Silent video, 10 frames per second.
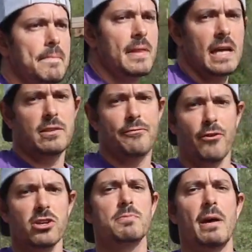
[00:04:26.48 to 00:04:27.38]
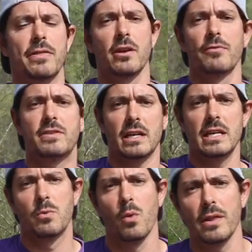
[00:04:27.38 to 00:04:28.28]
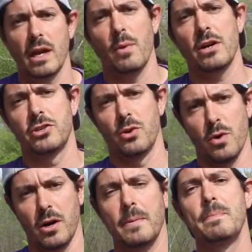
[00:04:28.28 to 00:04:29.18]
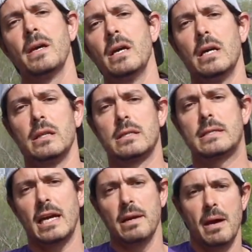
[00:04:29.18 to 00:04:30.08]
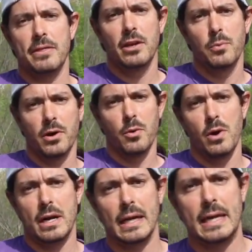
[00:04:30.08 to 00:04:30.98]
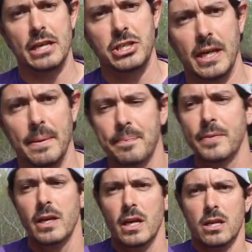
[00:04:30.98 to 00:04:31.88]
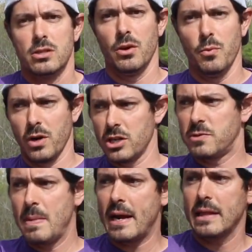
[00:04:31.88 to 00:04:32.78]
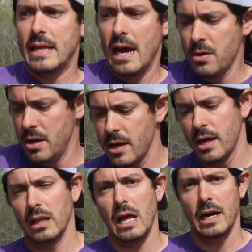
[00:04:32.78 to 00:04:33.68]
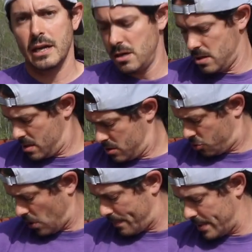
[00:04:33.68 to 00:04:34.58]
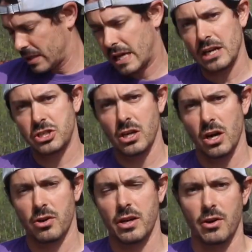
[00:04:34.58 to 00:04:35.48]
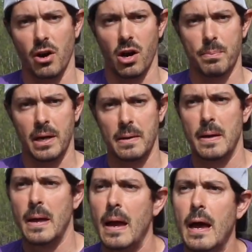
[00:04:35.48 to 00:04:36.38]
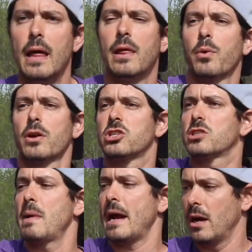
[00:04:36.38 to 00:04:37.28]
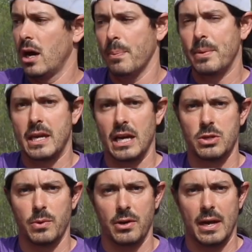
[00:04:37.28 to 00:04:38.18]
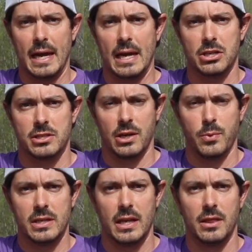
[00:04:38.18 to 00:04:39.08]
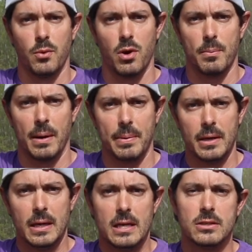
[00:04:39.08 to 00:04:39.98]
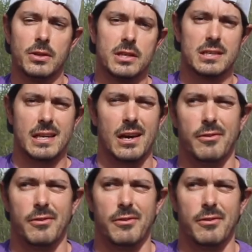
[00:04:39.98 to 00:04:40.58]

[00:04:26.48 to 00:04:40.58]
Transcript: That's the first method of technique 1 that I want you to work. The second method, we're going to work on catching it. So we're going to smack it down and lock it, trap it, catch it underneath our armpit. And then we're going to smack it up and catch it with our hand just like we did in the warm-up. So this is kind